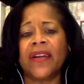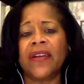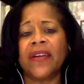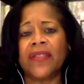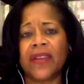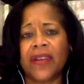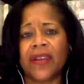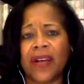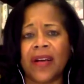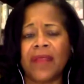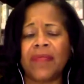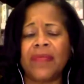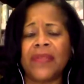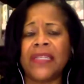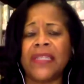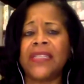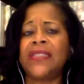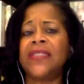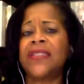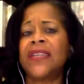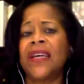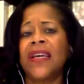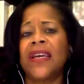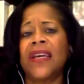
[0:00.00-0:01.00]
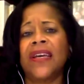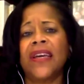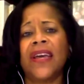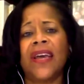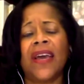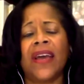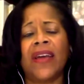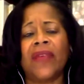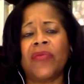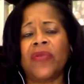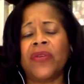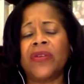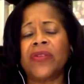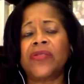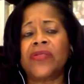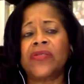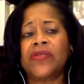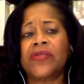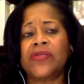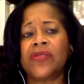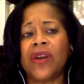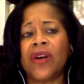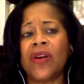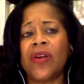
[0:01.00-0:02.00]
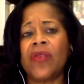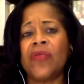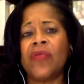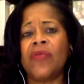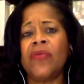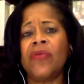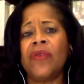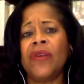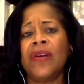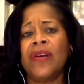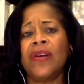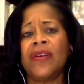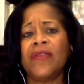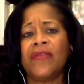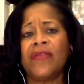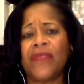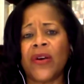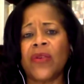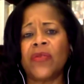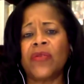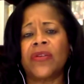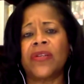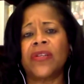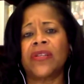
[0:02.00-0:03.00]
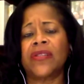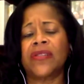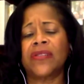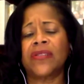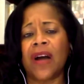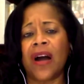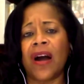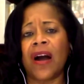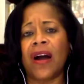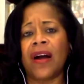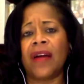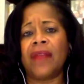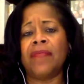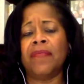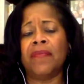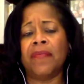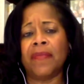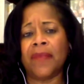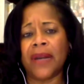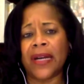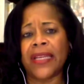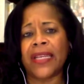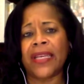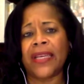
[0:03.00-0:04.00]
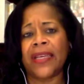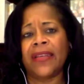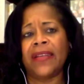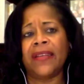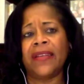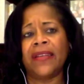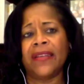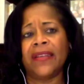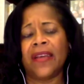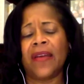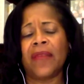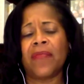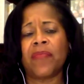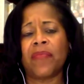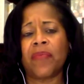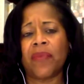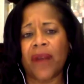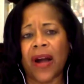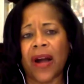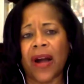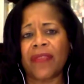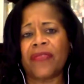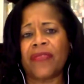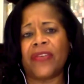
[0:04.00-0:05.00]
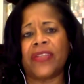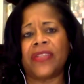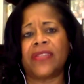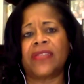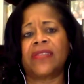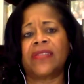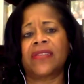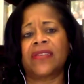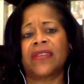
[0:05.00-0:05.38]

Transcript: of the companies, and we're so focused on money and profits